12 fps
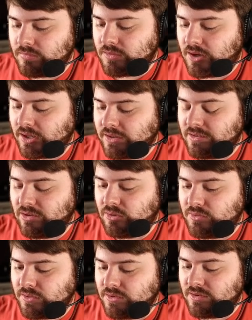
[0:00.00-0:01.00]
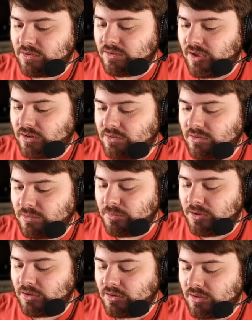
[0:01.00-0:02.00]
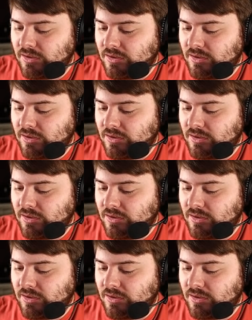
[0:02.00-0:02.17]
Alright, let's see how difficult this actually ends up being.